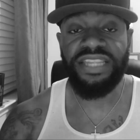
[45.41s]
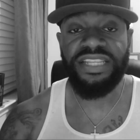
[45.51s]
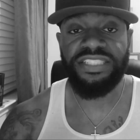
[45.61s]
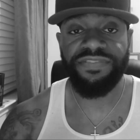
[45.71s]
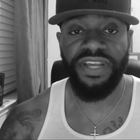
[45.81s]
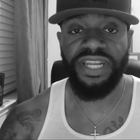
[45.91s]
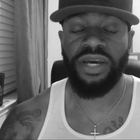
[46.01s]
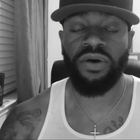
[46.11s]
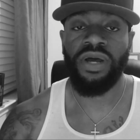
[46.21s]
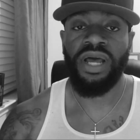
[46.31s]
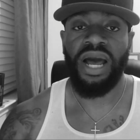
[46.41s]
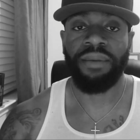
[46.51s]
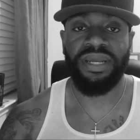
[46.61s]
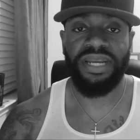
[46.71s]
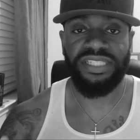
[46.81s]
In this video,
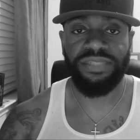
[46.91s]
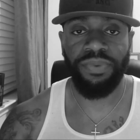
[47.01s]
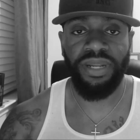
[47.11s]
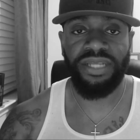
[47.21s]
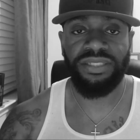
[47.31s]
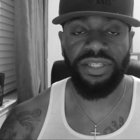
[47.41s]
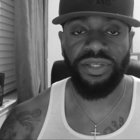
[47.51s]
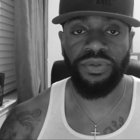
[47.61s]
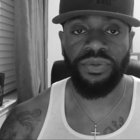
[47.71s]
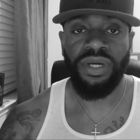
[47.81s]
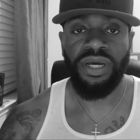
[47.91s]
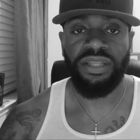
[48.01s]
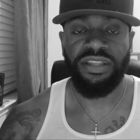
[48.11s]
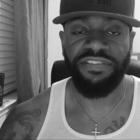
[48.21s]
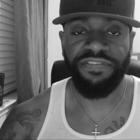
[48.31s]
I'm going to explain to you
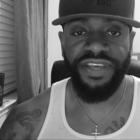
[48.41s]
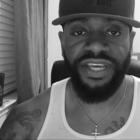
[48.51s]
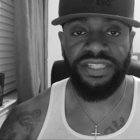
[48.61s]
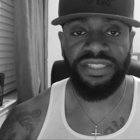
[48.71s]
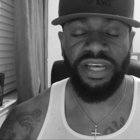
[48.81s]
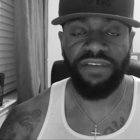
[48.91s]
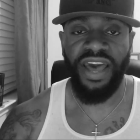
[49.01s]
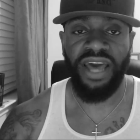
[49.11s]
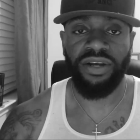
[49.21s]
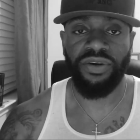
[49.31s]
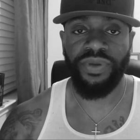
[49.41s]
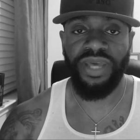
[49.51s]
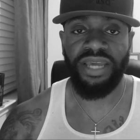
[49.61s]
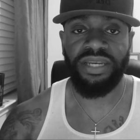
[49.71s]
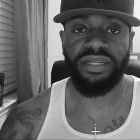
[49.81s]
the fix of how to
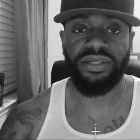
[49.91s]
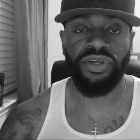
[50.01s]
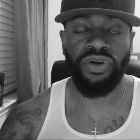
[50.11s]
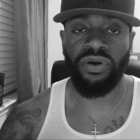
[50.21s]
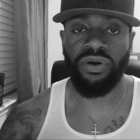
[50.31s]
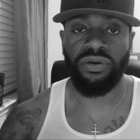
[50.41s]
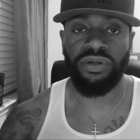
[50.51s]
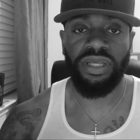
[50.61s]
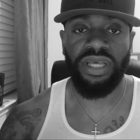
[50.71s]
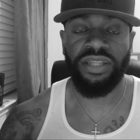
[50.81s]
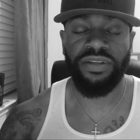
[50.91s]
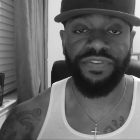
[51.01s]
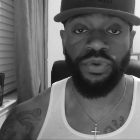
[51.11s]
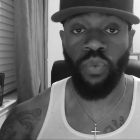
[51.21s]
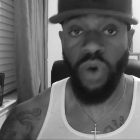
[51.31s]
create your, either
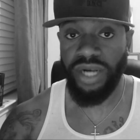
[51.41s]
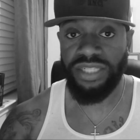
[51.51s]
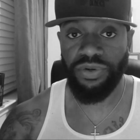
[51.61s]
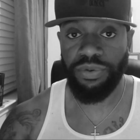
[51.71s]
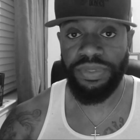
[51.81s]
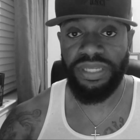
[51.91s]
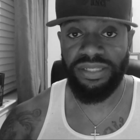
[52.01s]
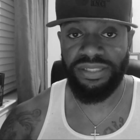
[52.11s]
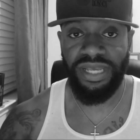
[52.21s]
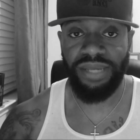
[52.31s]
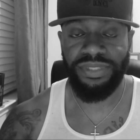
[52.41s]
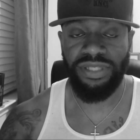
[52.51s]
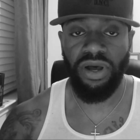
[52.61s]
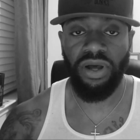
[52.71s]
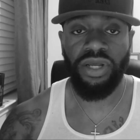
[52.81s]
if you wanted to repeat the same
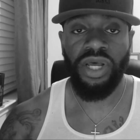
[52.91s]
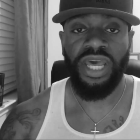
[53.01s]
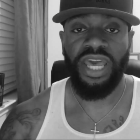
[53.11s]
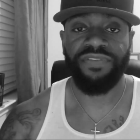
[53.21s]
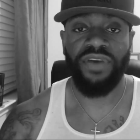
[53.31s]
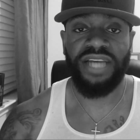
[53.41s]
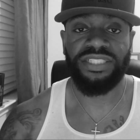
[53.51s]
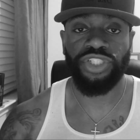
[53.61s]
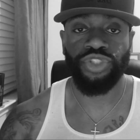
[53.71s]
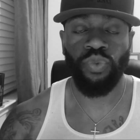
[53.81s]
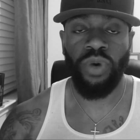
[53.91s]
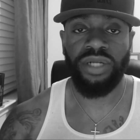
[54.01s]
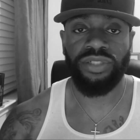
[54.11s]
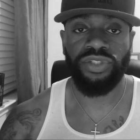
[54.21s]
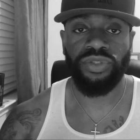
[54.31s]
song, if you actually just
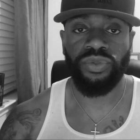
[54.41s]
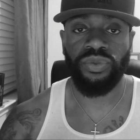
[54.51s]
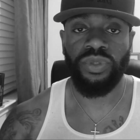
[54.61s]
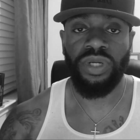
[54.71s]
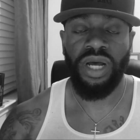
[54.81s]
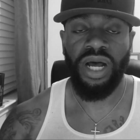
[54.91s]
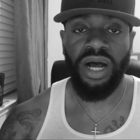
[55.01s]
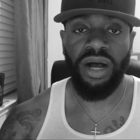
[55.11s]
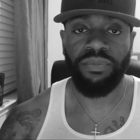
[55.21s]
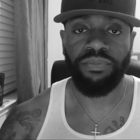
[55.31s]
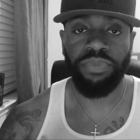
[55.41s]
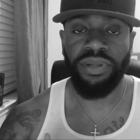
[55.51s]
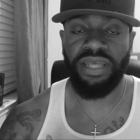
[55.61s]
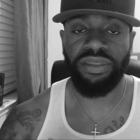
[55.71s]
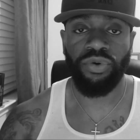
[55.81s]
wanted to um,
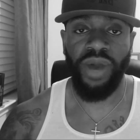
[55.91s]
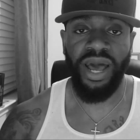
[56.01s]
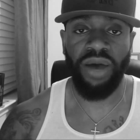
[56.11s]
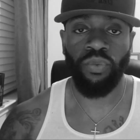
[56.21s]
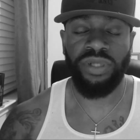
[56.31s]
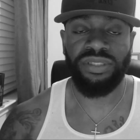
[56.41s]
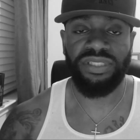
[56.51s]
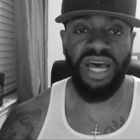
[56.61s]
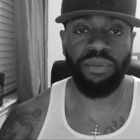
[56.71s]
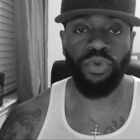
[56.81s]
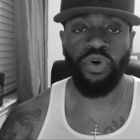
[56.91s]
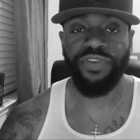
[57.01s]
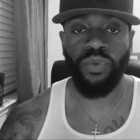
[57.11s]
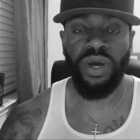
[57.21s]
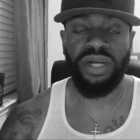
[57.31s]
play throughout one time,
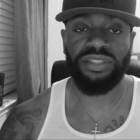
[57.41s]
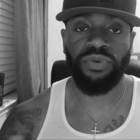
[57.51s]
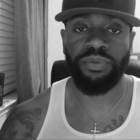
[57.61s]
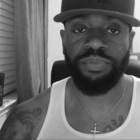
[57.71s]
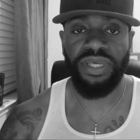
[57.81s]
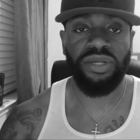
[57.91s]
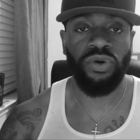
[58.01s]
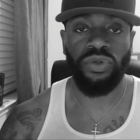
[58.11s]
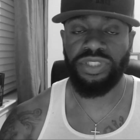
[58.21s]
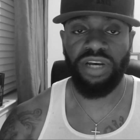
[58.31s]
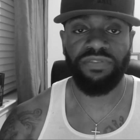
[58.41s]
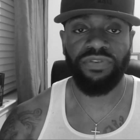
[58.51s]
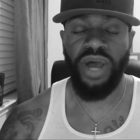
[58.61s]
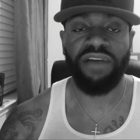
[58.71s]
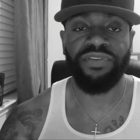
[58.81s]
or if you wanted to repeat or
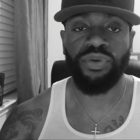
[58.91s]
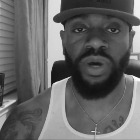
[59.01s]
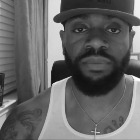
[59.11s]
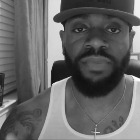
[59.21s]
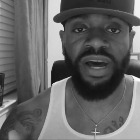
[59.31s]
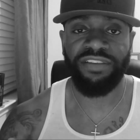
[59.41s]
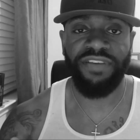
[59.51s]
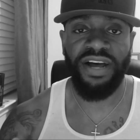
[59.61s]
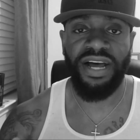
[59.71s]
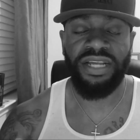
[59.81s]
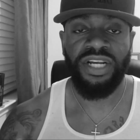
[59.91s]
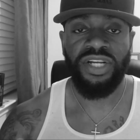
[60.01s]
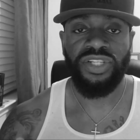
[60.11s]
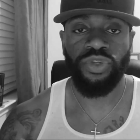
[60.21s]
shuffle, however you want to modify